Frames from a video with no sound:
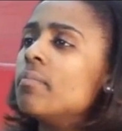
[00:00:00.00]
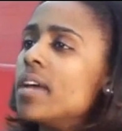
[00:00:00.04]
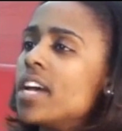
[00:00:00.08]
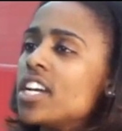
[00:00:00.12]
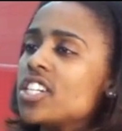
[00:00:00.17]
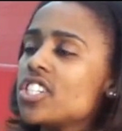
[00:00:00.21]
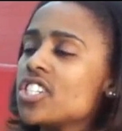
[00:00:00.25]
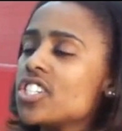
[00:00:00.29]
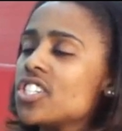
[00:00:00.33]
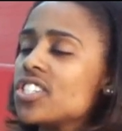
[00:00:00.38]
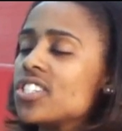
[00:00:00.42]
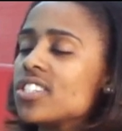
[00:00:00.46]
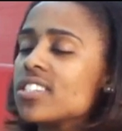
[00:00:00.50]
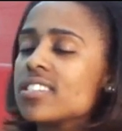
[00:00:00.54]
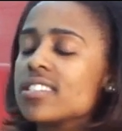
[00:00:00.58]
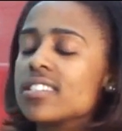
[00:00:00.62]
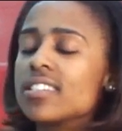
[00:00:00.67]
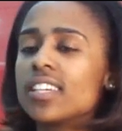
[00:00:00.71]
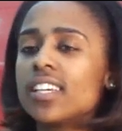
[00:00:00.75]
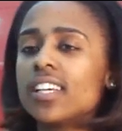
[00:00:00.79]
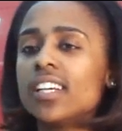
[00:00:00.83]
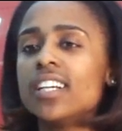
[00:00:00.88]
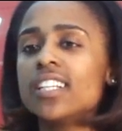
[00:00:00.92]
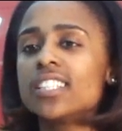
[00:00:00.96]
measures
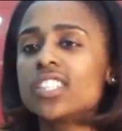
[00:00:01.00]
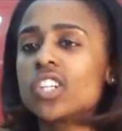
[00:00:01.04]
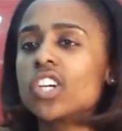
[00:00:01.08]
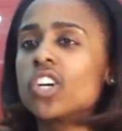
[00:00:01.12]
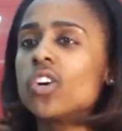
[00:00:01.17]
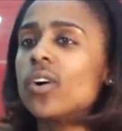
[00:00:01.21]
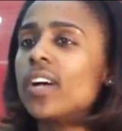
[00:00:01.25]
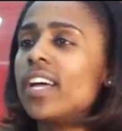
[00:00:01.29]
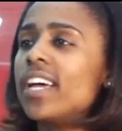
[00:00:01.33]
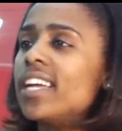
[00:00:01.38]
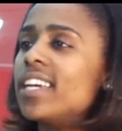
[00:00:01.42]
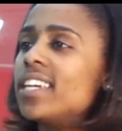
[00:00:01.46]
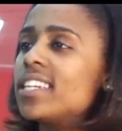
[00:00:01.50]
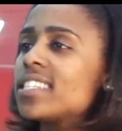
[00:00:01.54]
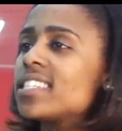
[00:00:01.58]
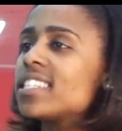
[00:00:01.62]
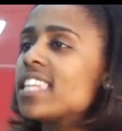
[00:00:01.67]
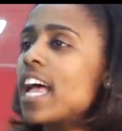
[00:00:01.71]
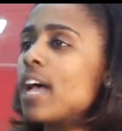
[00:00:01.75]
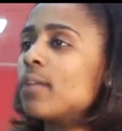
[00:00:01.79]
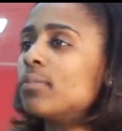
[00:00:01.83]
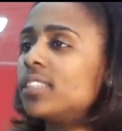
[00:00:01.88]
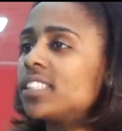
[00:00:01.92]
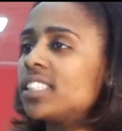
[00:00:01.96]
to go ahead and
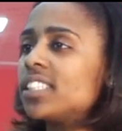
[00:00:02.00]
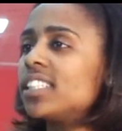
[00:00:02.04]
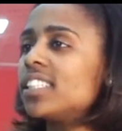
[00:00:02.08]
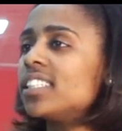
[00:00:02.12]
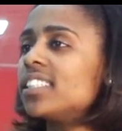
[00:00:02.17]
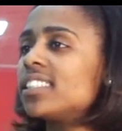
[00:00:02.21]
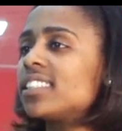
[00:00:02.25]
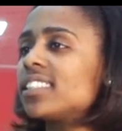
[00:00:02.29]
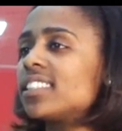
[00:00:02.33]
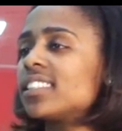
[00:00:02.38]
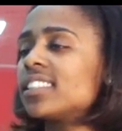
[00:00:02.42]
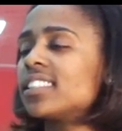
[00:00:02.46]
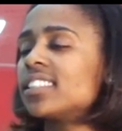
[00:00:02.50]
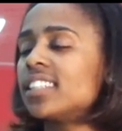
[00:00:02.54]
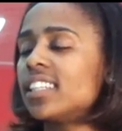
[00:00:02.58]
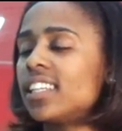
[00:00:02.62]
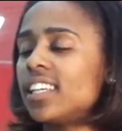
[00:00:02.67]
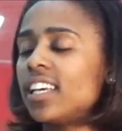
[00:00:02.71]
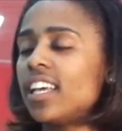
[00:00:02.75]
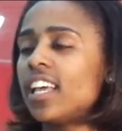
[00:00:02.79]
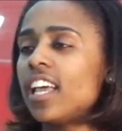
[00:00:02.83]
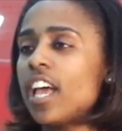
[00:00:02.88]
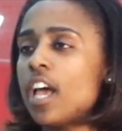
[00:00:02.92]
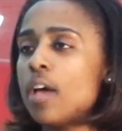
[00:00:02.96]
establish this
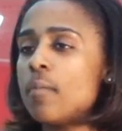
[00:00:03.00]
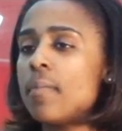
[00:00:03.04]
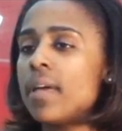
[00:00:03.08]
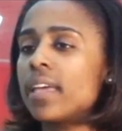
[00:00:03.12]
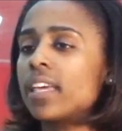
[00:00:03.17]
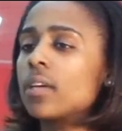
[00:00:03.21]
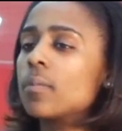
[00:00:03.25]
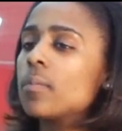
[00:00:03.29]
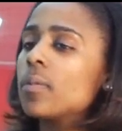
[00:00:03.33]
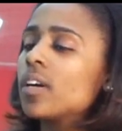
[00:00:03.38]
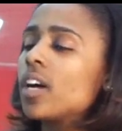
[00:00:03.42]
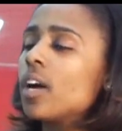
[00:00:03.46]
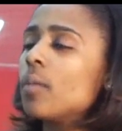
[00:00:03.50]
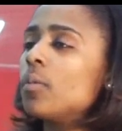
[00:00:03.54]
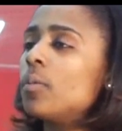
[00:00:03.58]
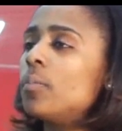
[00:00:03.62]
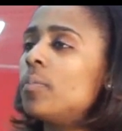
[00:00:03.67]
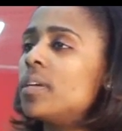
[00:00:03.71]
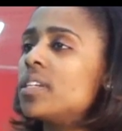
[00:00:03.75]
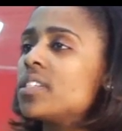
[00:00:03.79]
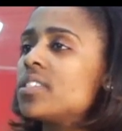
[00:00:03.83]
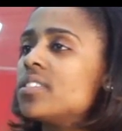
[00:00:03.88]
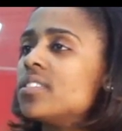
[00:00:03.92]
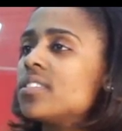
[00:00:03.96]
and make it become a
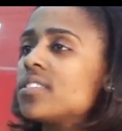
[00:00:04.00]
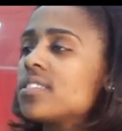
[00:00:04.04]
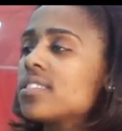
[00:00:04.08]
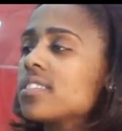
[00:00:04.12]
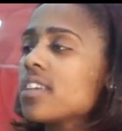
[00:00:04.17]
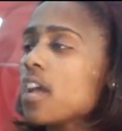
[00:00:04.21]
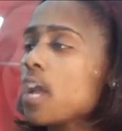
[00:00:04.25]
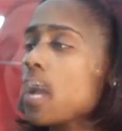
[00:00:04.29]
business.